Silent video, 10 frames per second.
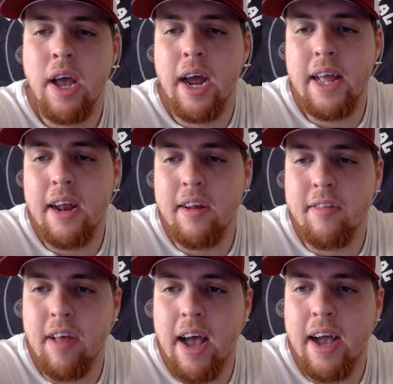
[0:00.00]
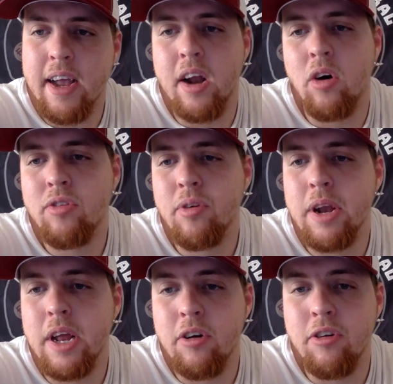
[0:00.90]
and he had a sack and also
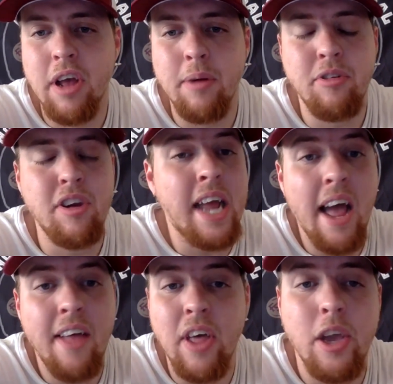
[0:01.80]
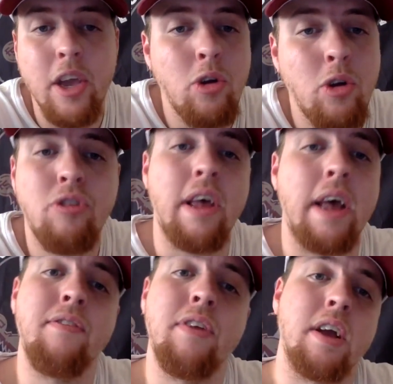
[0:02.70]
an interception, and he had that huge
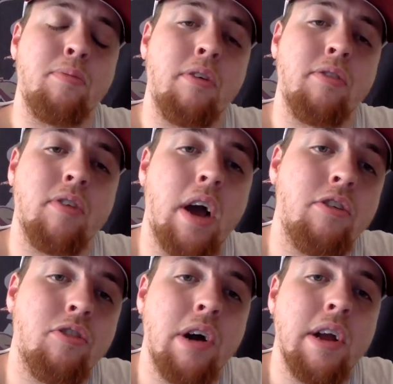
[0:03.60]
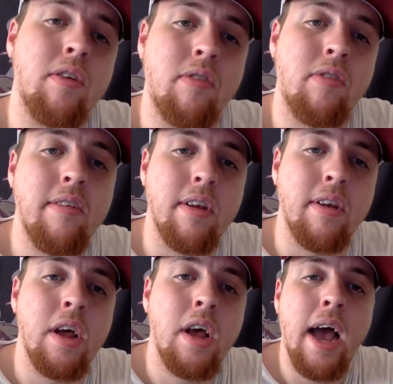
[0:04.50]
safety against Boston College late in the season.